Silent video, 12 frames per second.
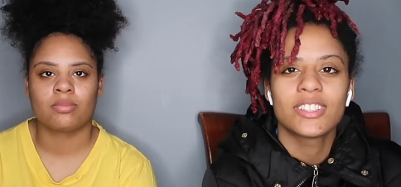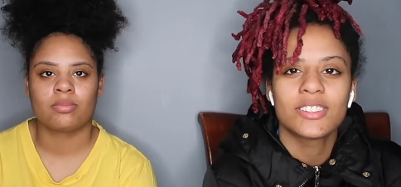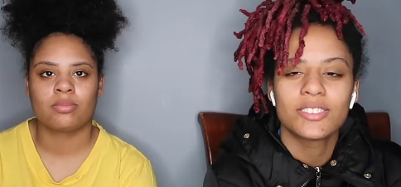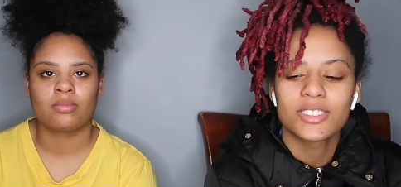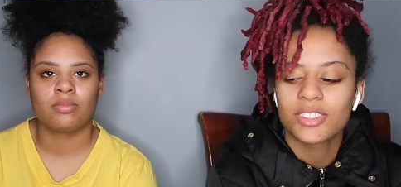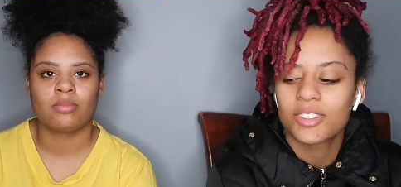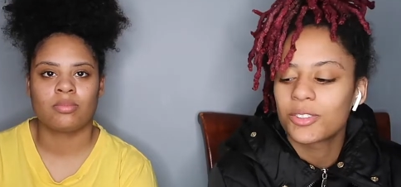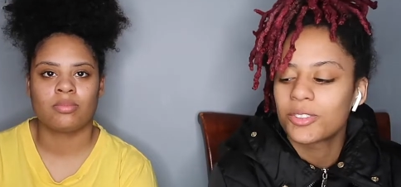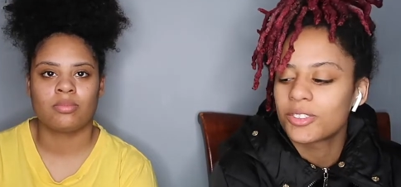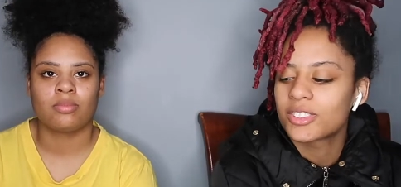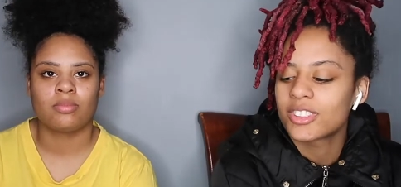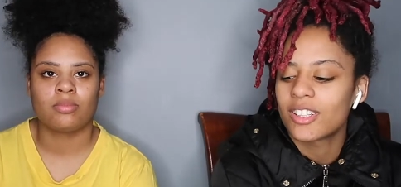Speaker 1: It was a
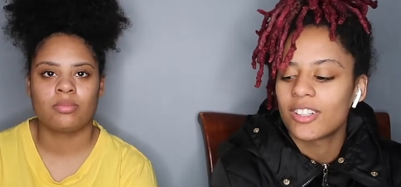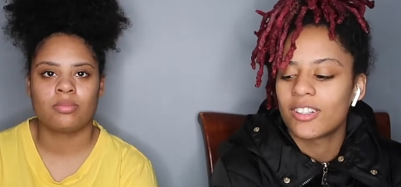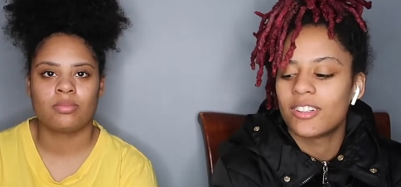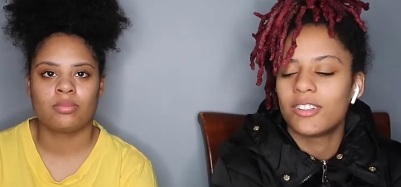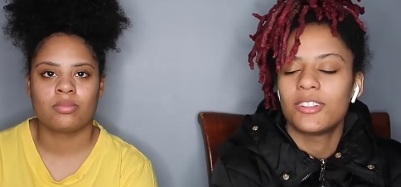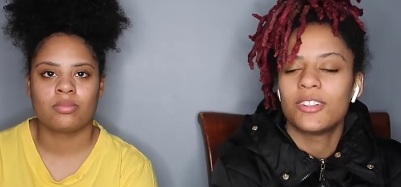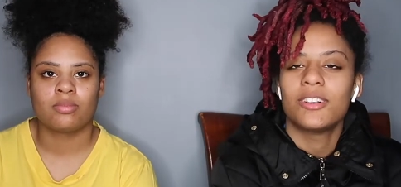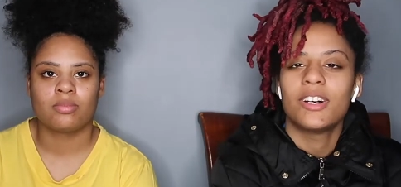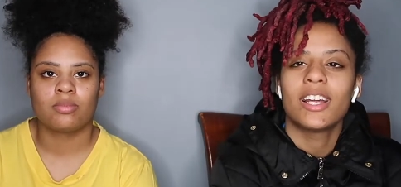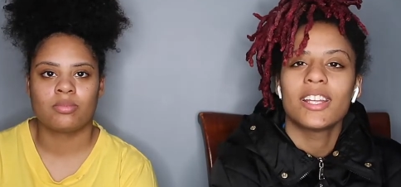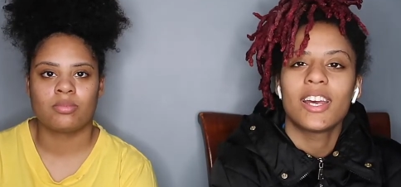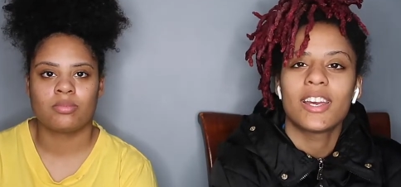cool song. Uh, I
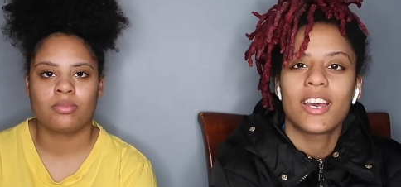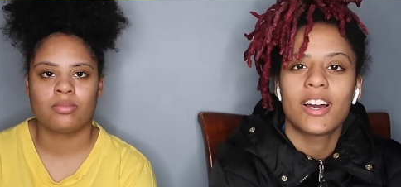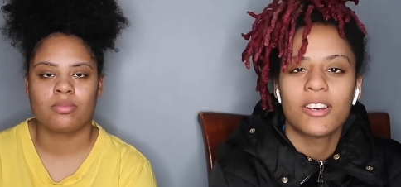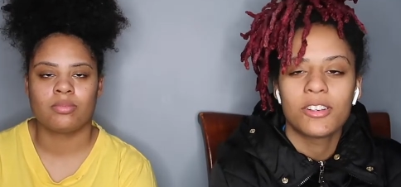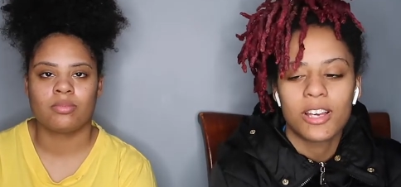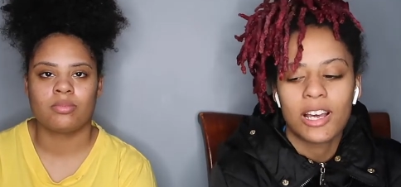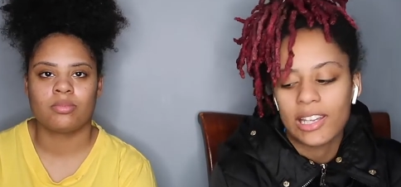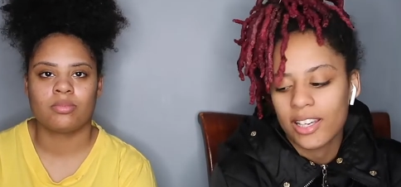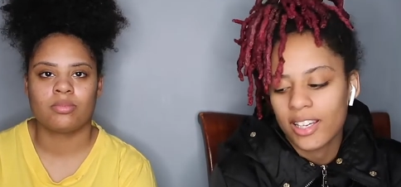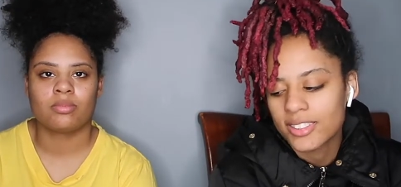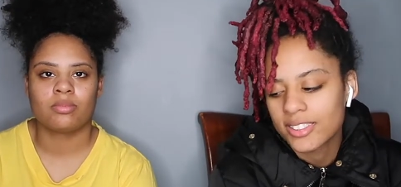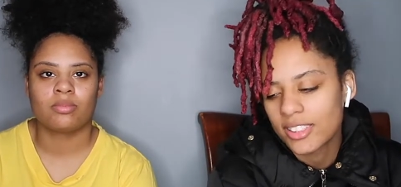like how, like
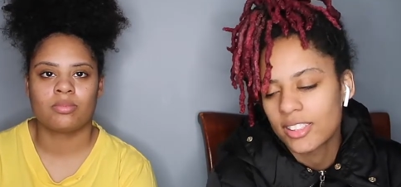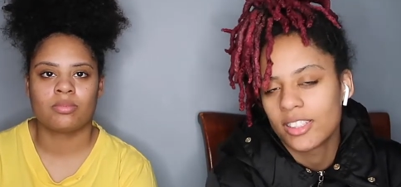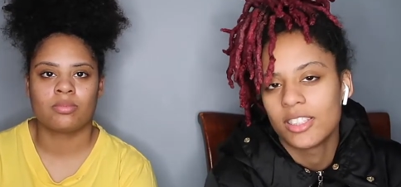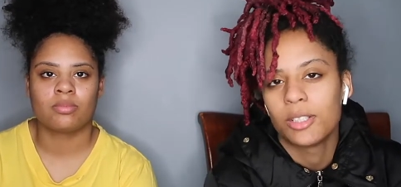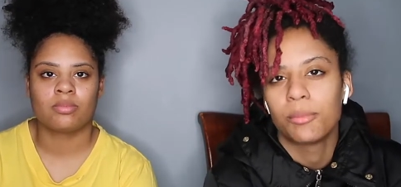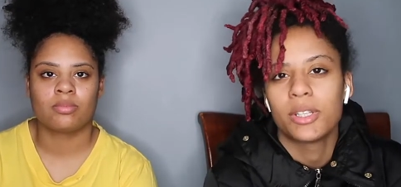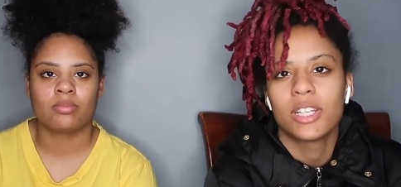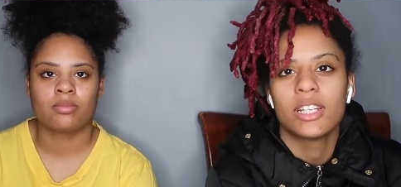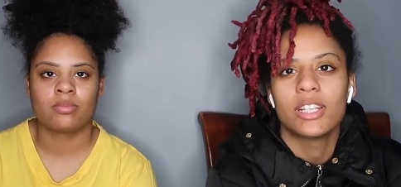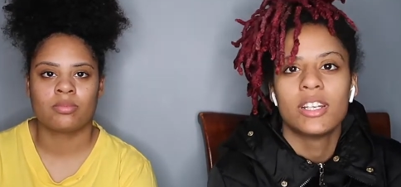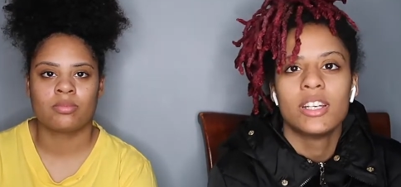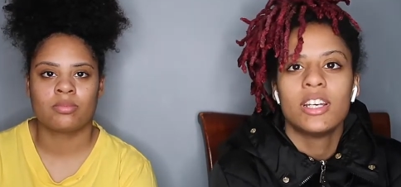I said in the
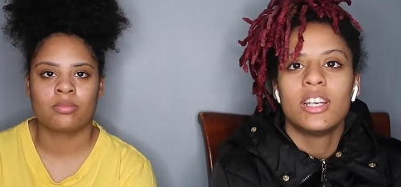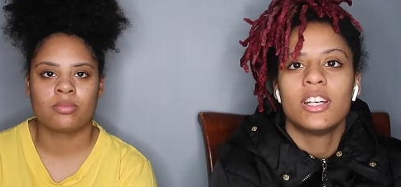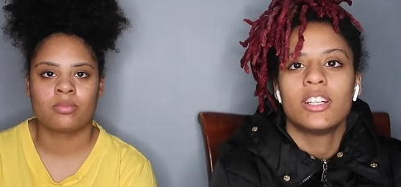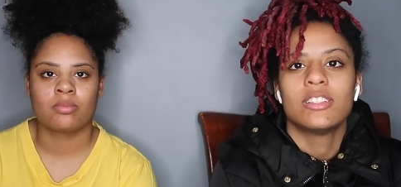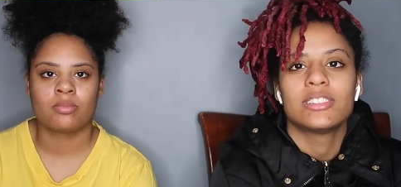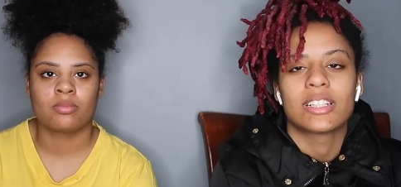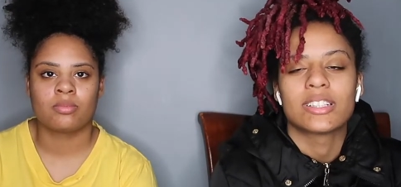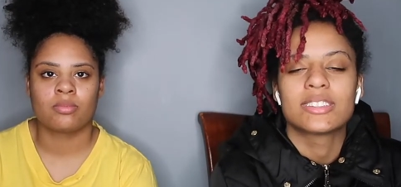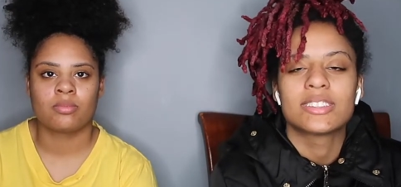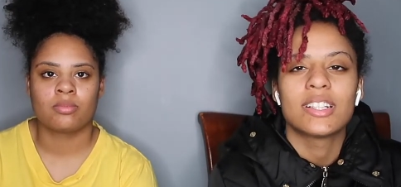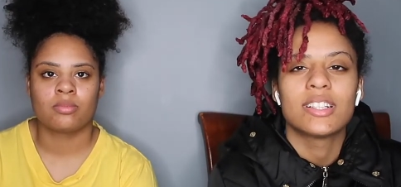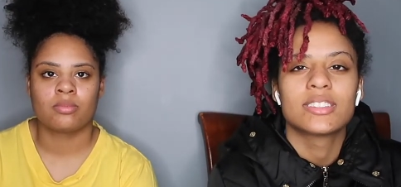beginning, it was like a
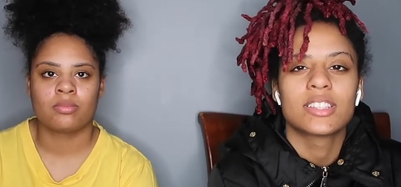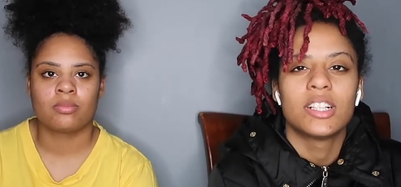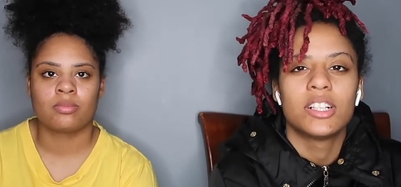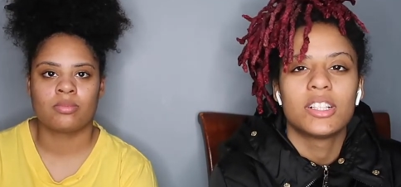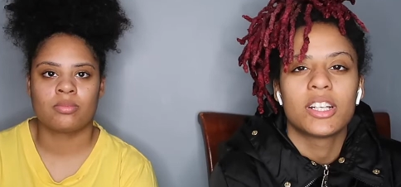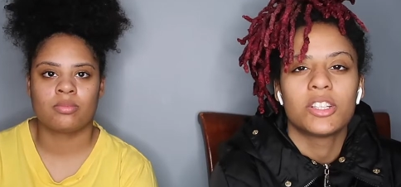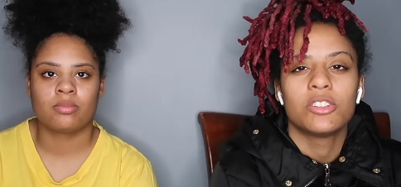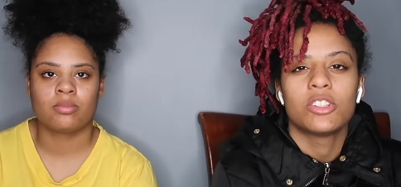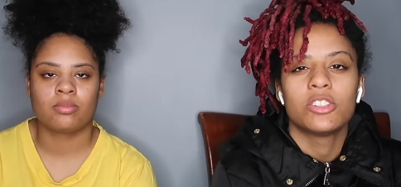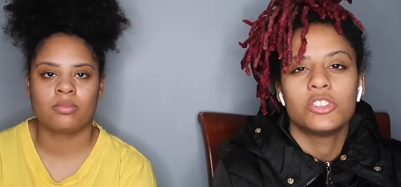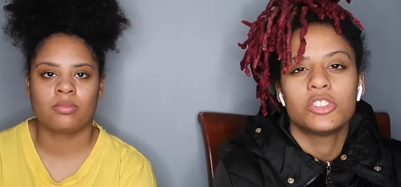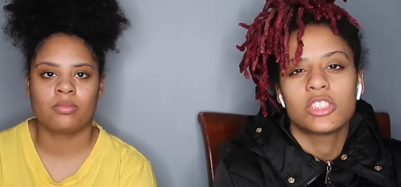sad song. Like, you know,
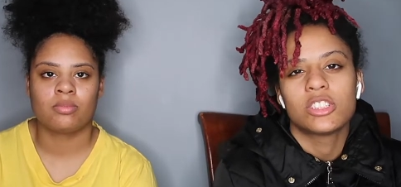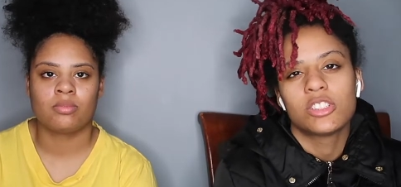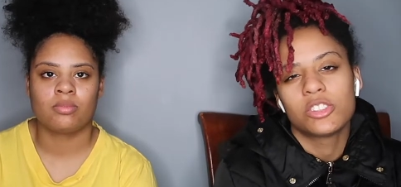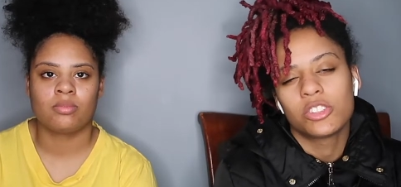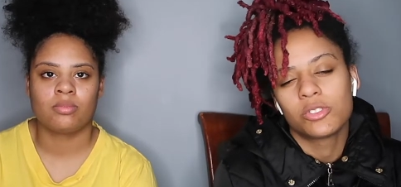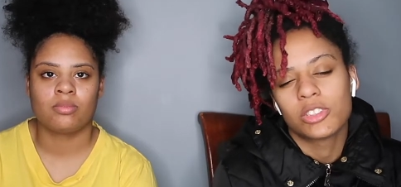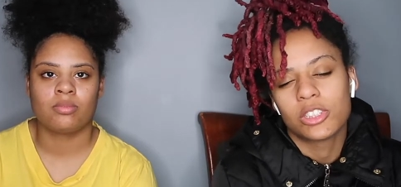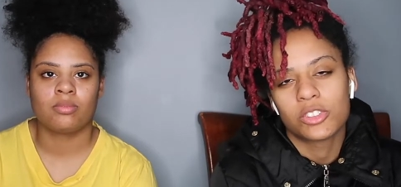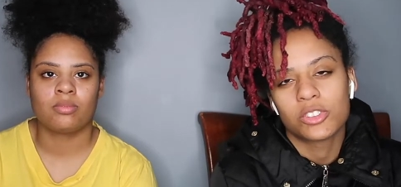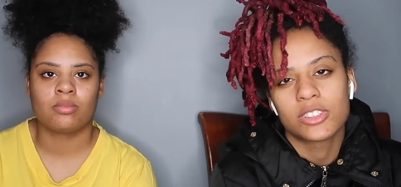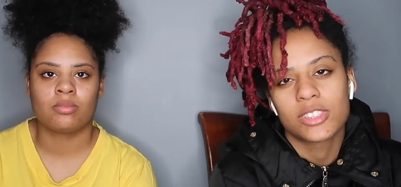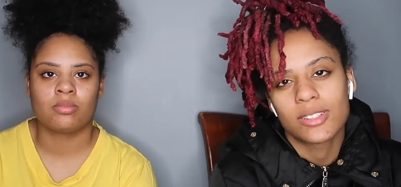usually he don't really do
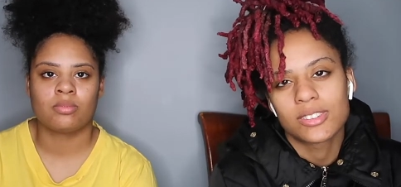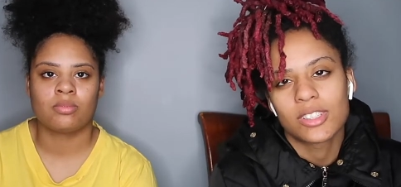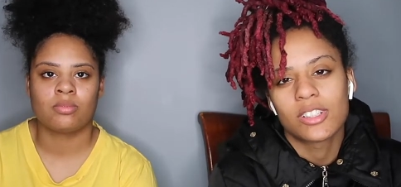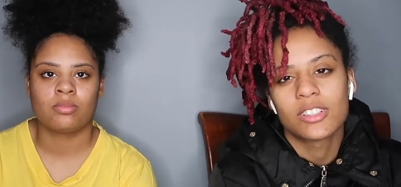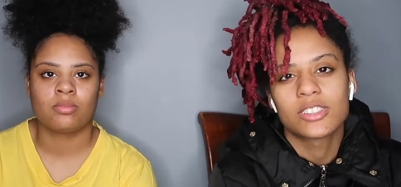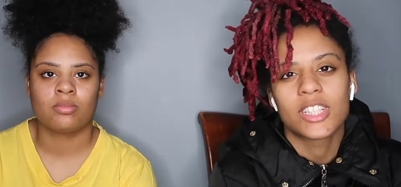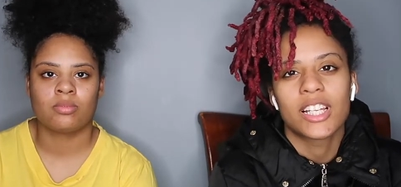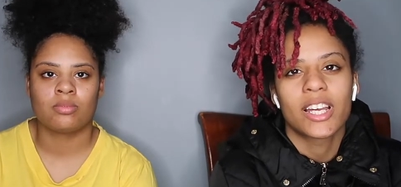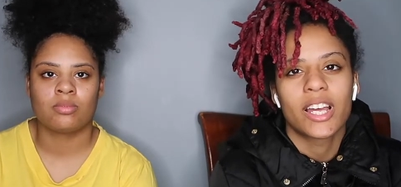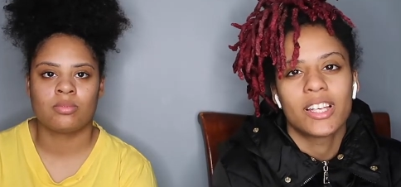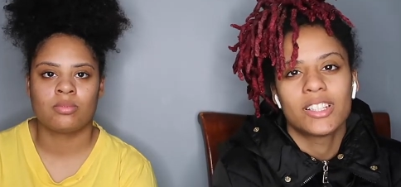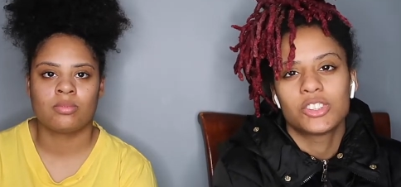sad songs. So I like
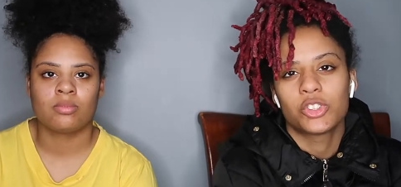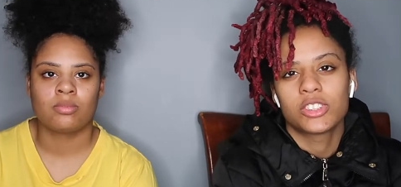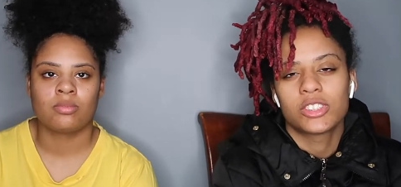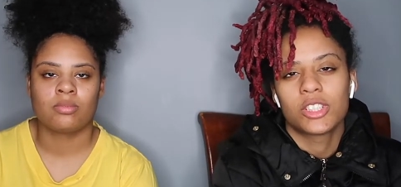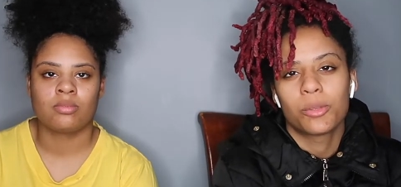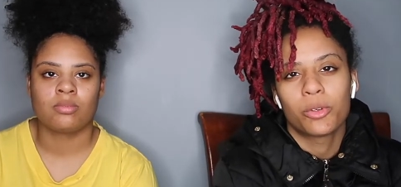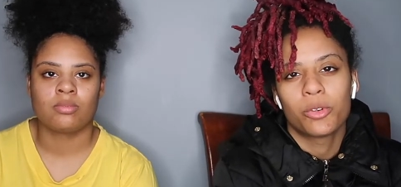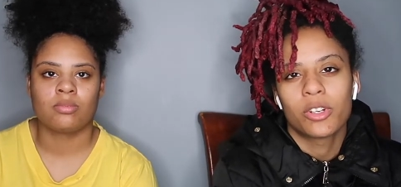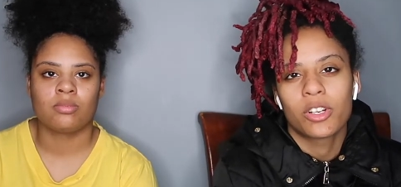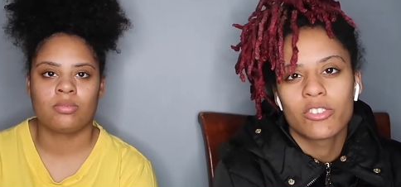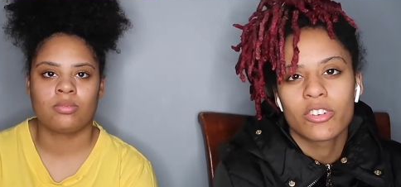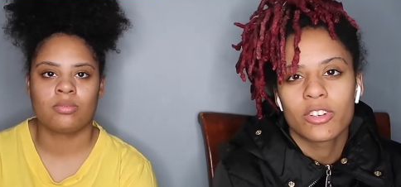how he switched it up or
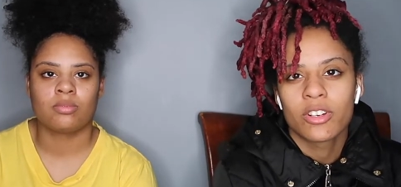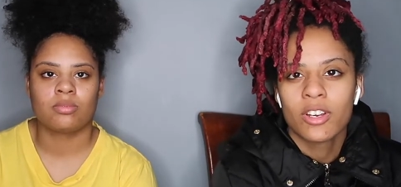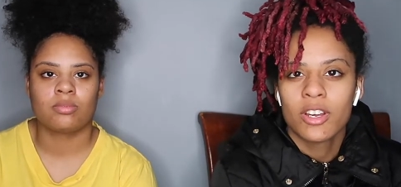whatever.